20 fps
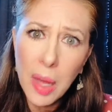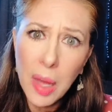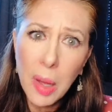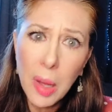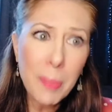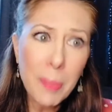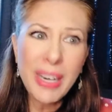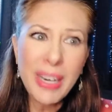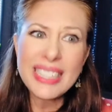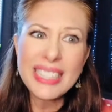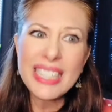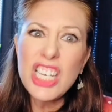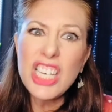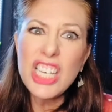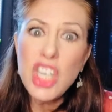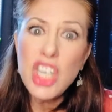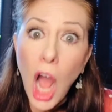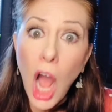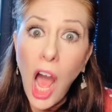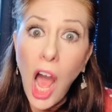but it's
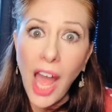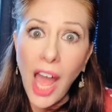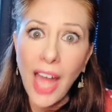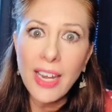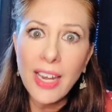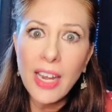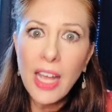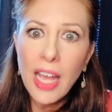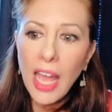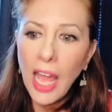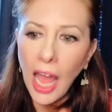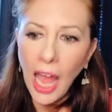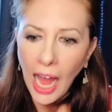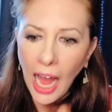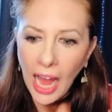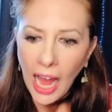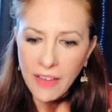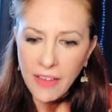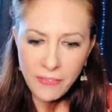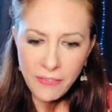not. I,
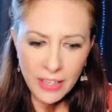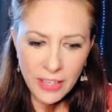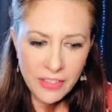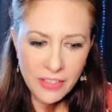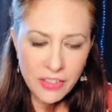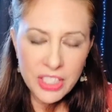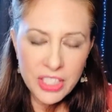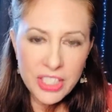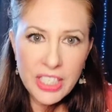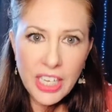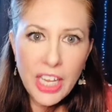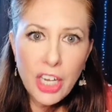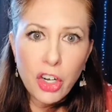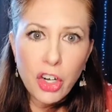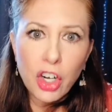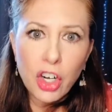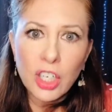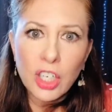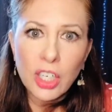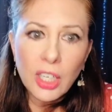I feel like this
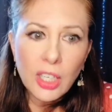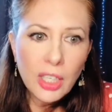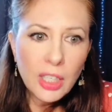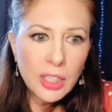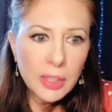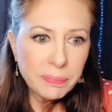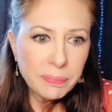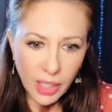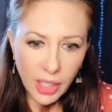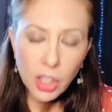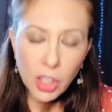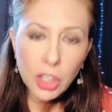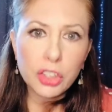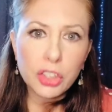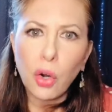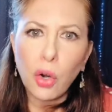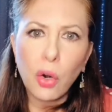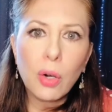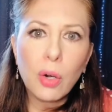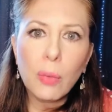inner inner
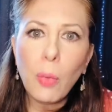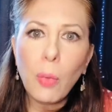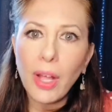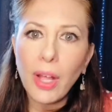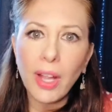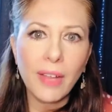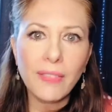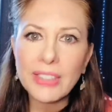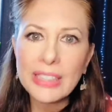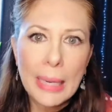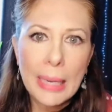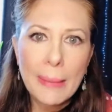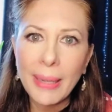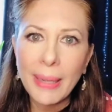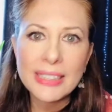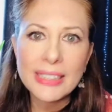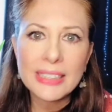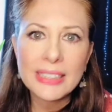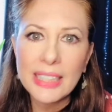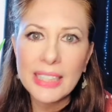turmoil every time I
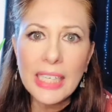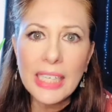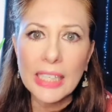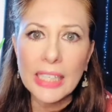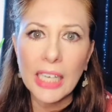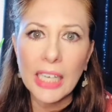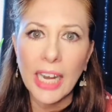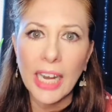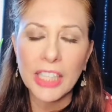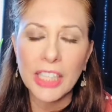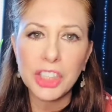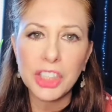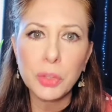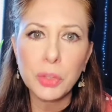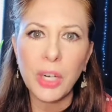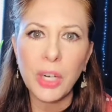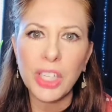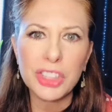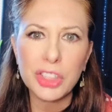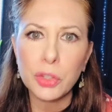see it. Like I just
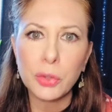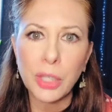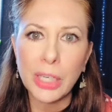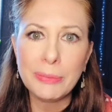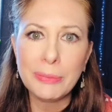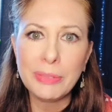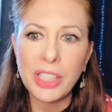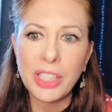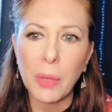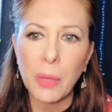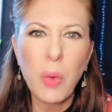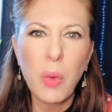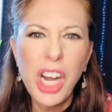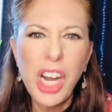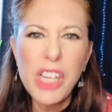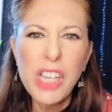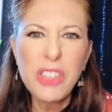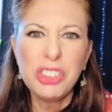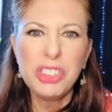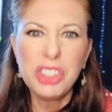want to scream to them, "What are
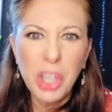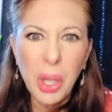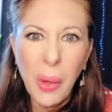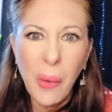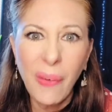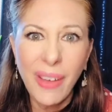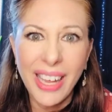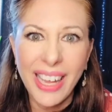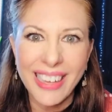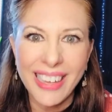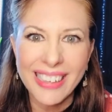you doing?"